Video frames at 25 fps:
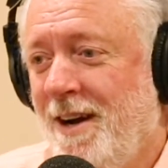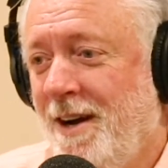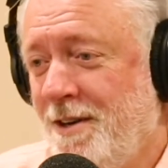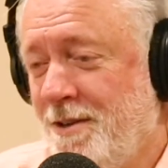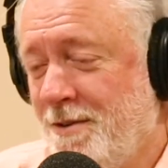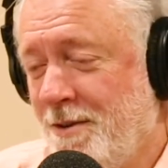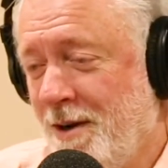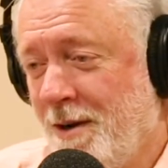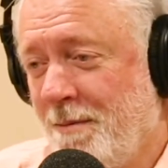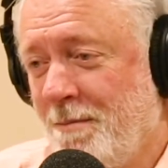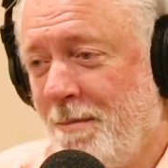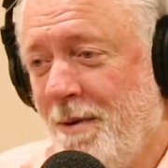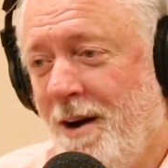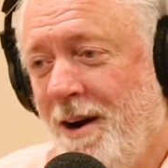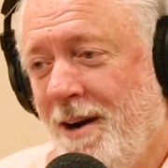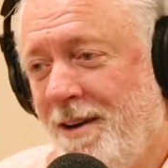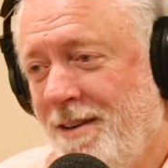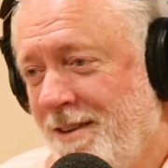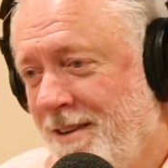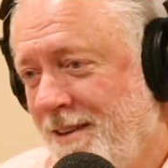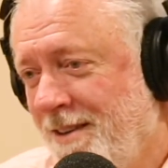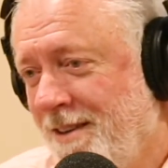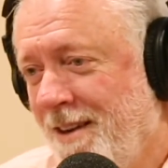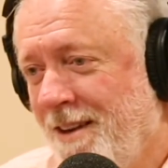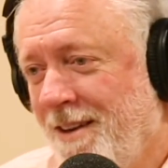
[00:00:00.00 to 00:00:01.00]
drank
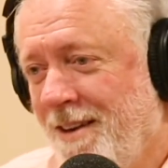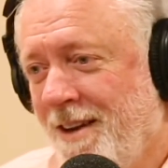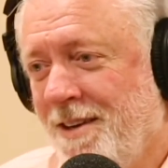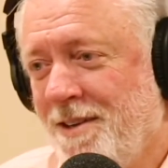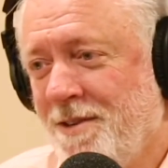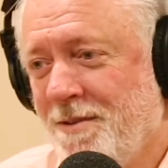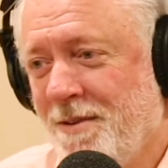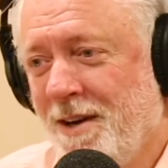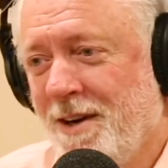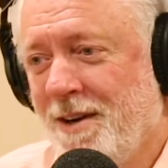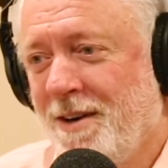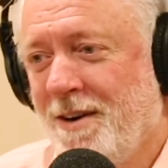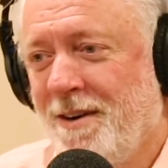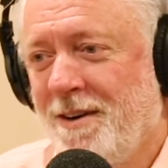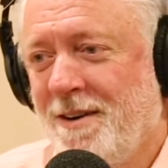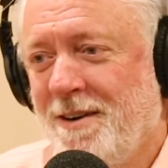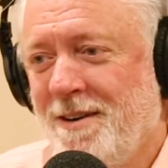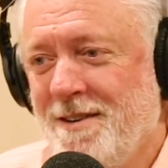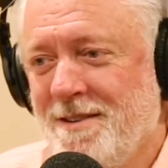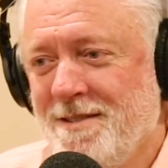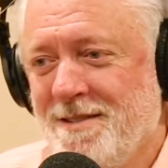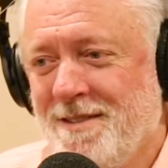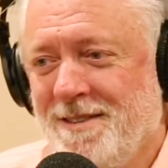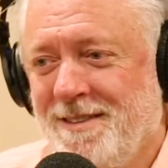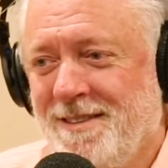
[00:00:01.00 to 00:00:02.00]
mine, and then I drank
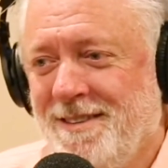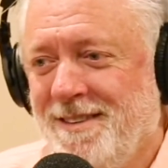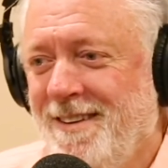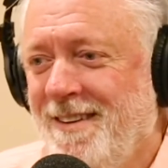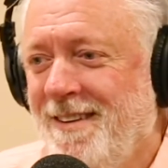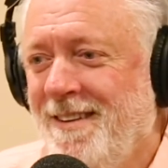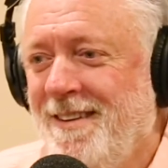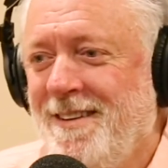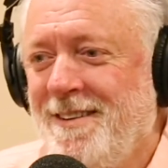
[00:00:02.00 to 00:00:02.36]
hers, and